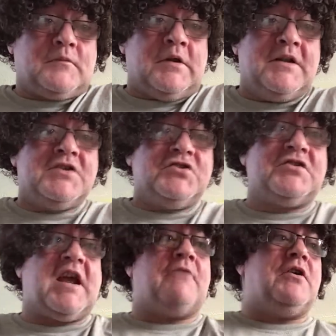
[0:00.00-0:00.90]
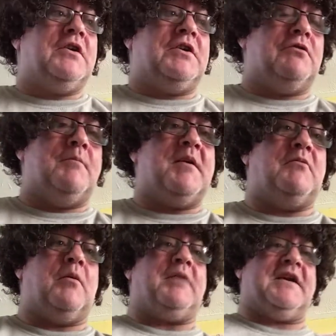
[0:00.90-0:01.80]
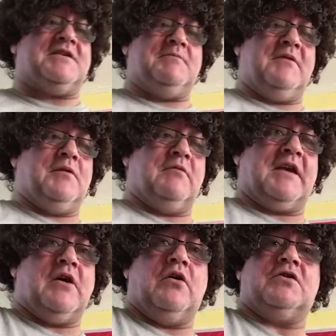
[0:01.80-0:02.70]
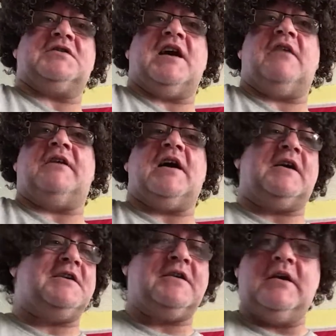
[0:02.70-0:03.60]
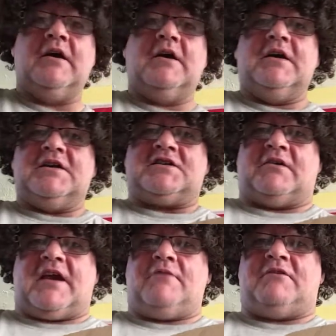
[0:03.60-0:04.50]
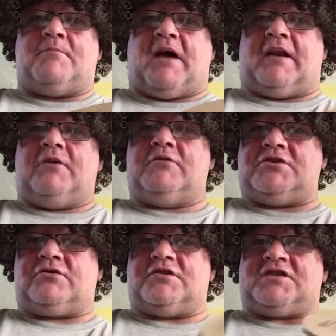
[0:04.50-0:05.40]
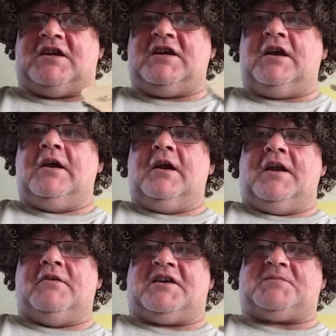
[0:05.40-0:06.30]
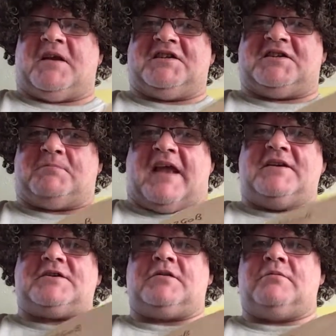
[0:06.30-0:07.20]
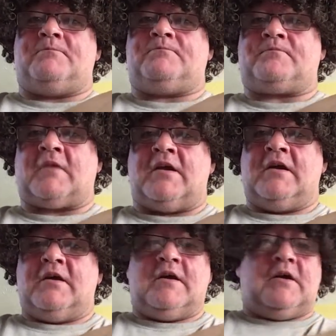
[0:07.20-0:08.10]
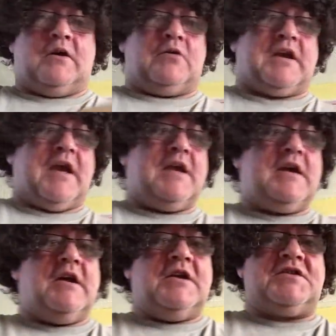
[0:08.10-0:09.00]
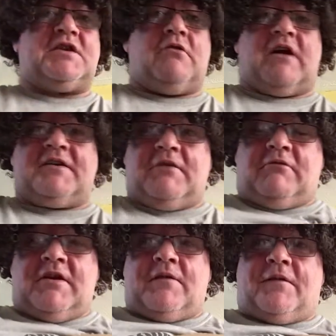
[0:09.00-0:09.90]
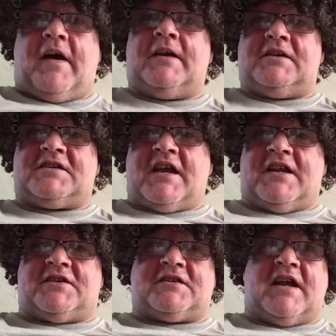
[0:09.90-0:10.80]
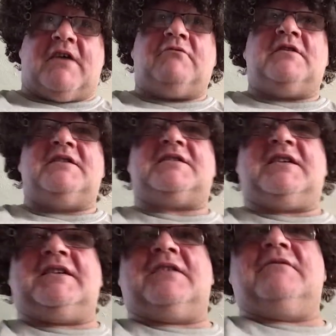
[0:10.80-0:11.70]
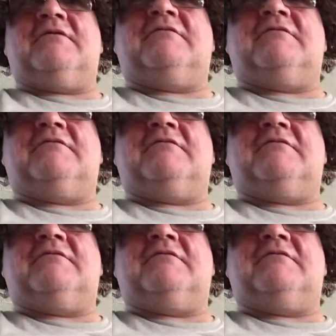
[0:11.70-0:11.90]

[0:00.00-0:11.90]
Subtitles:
let's just carry on and do a bit more painting before we get all starry-eyed. So again, with a palette, which you can see, no expense spent. Okay, so I think we're in the final stages now. Hang on.